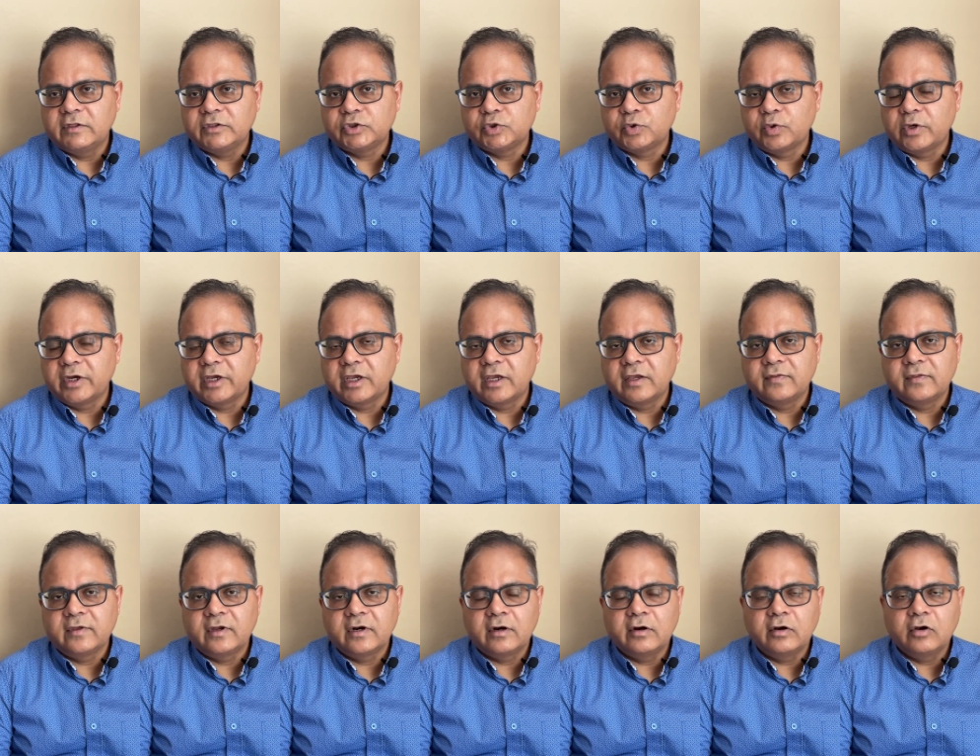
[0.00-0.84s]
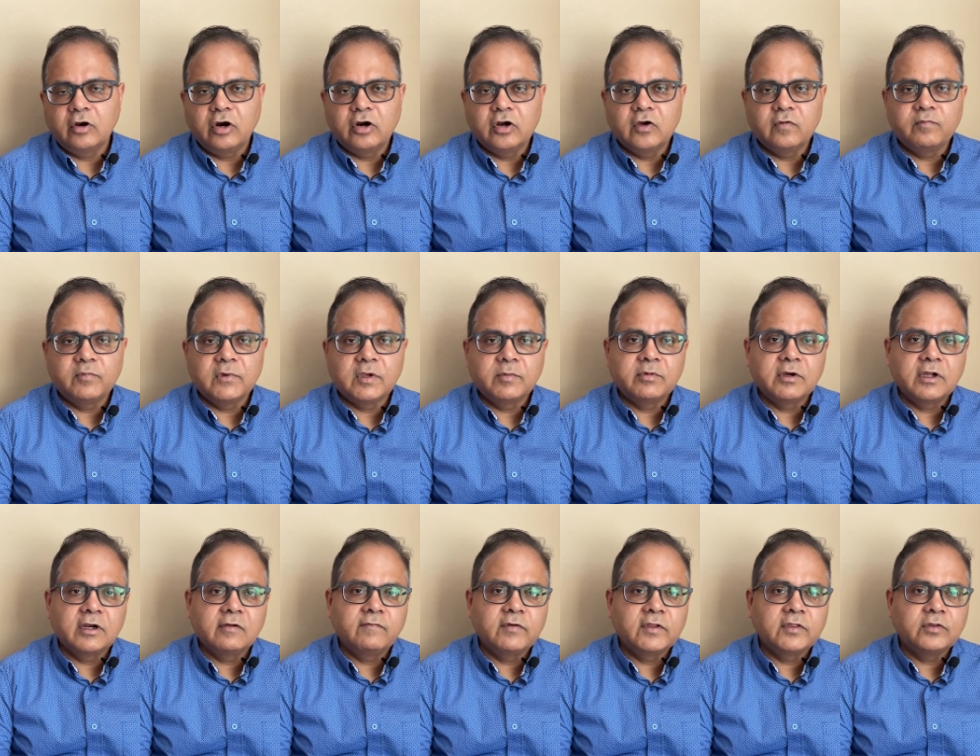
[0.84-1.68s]
So again, there are a lot of
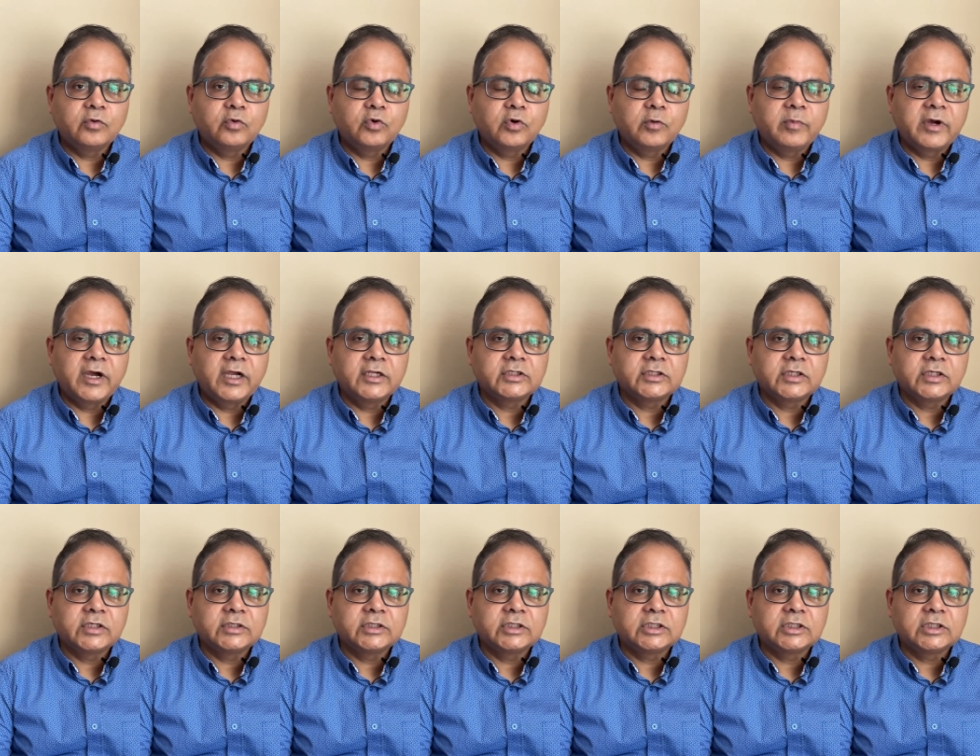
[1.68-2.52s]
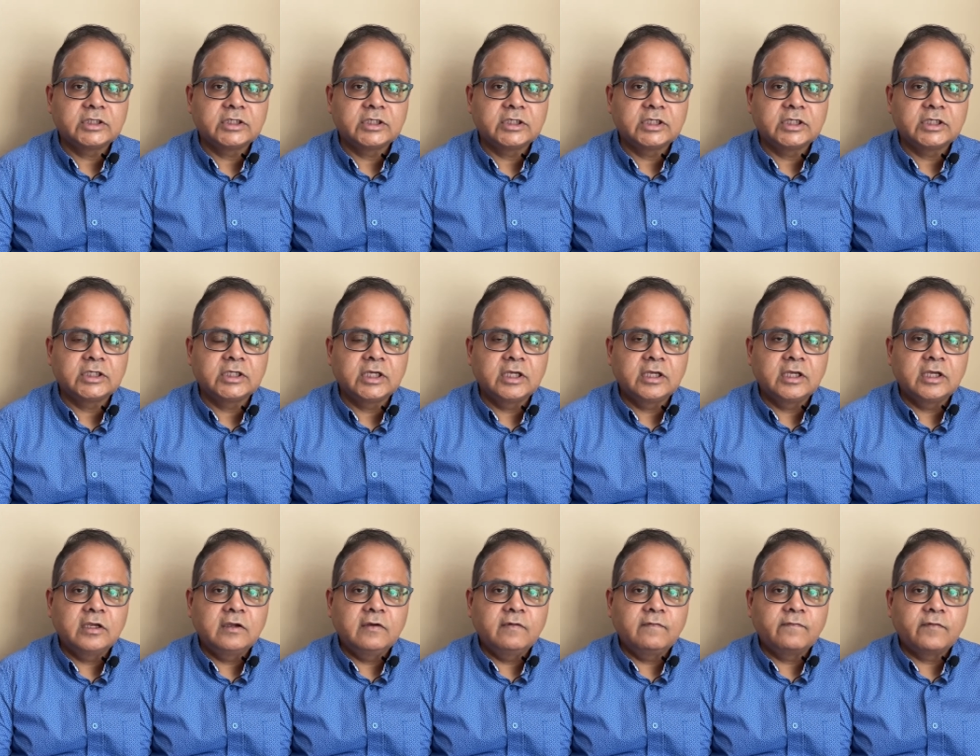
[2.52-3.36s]
people with good bachelor's degree
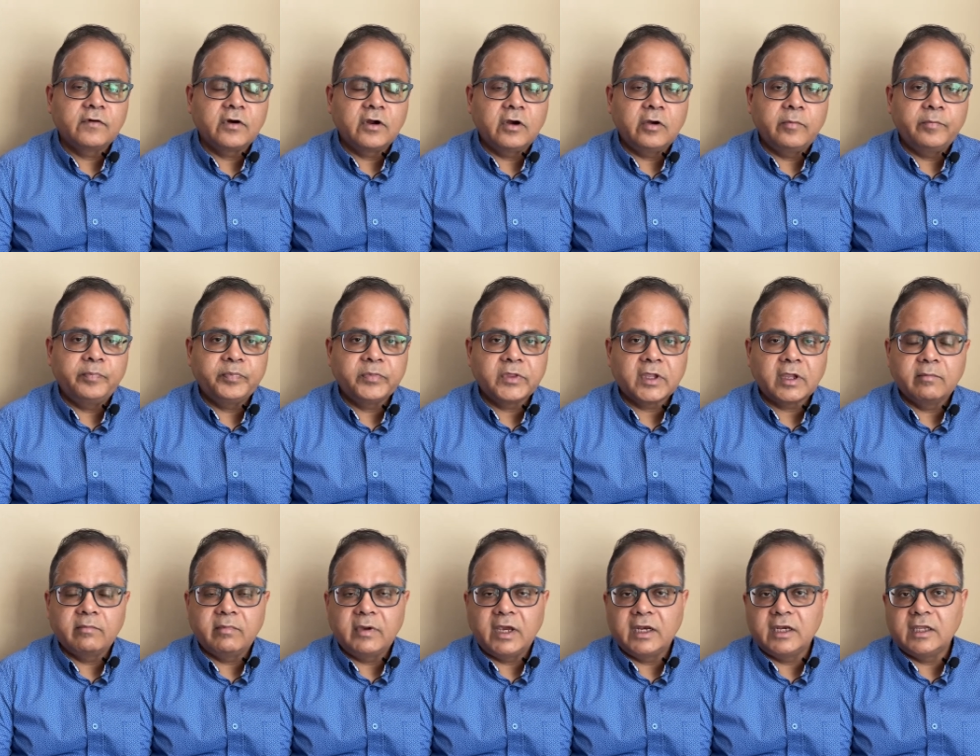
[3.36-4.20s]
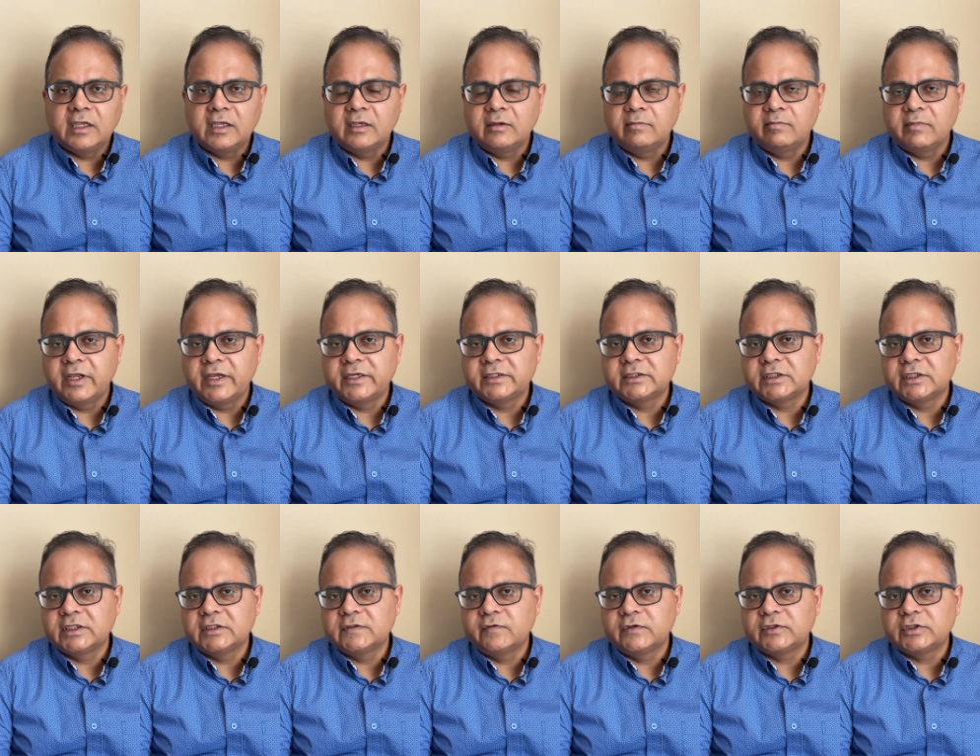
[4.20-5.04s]
from many
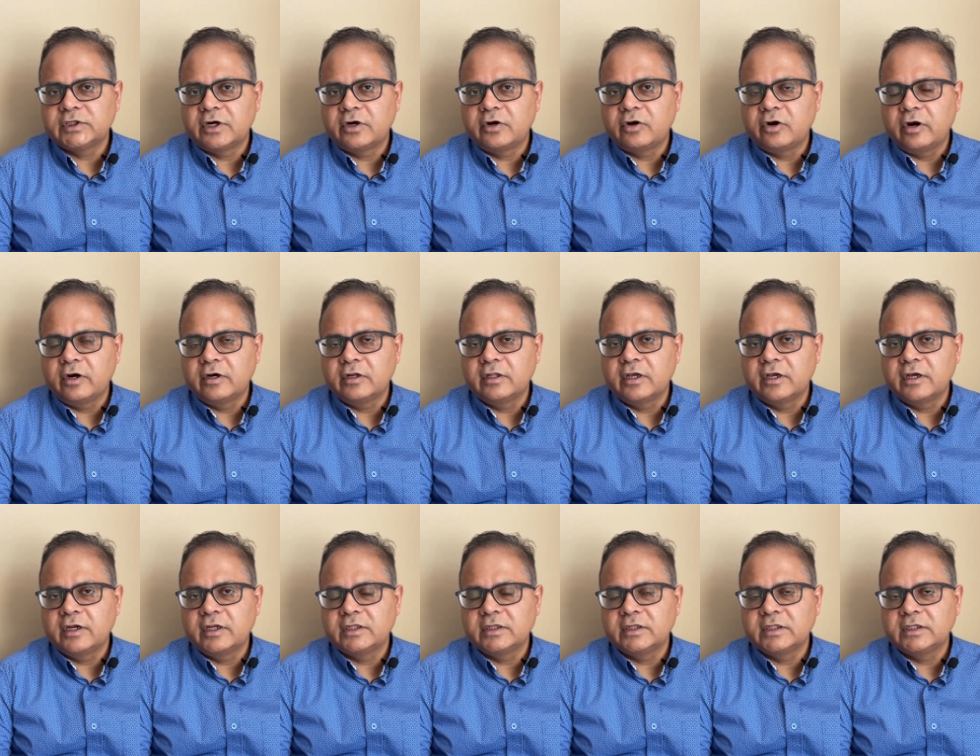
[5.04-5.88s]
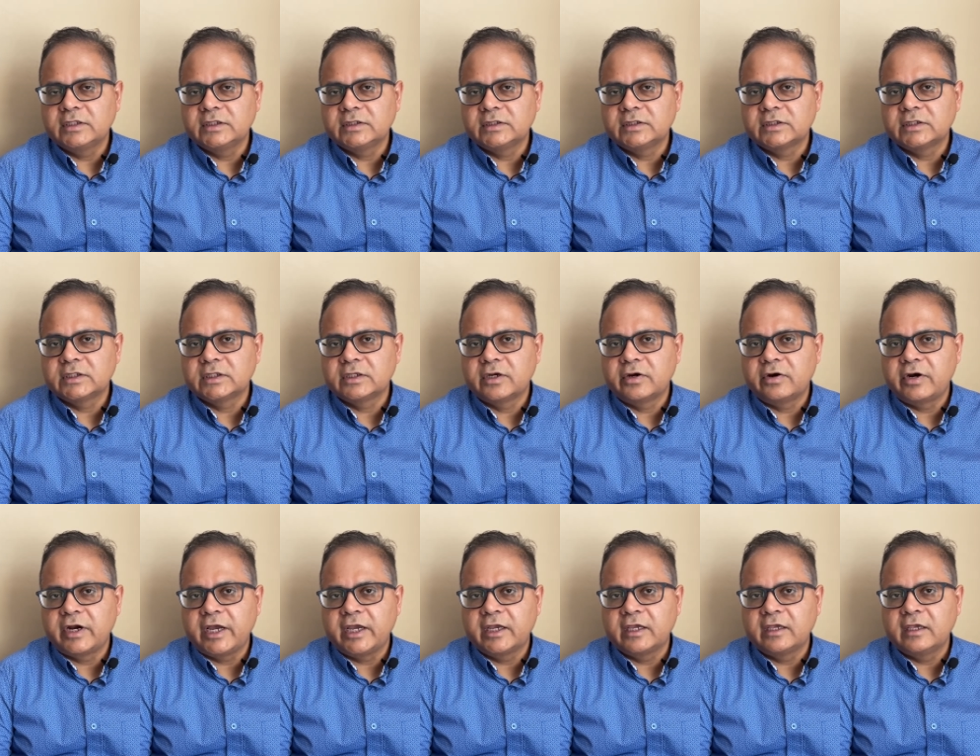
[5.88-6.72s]
places which are not there in these
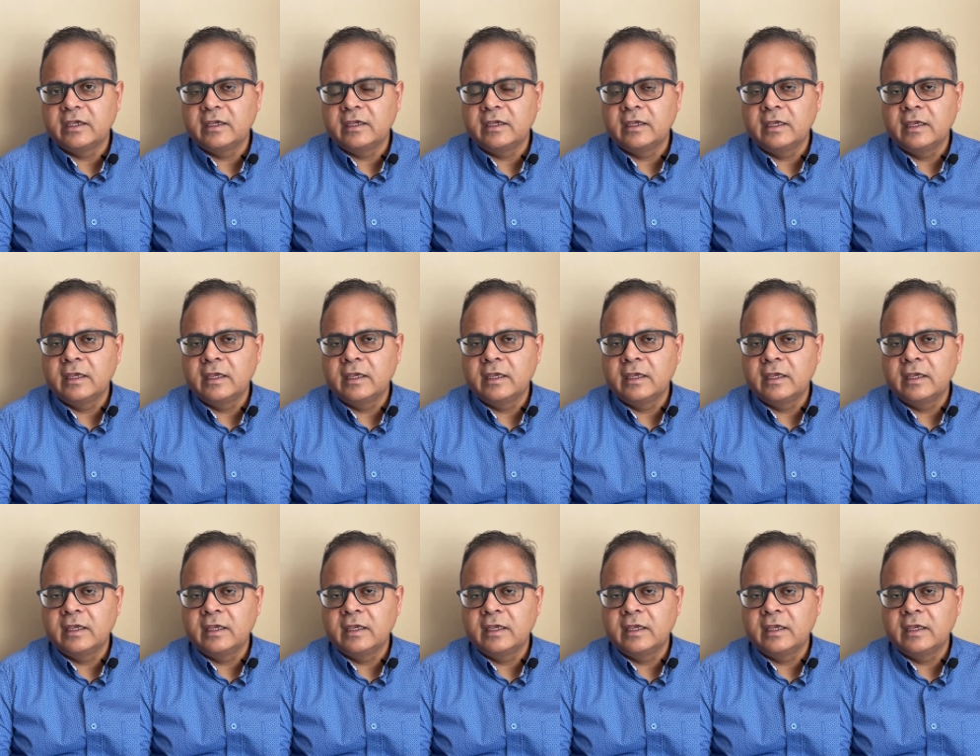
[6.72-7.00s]
ranking,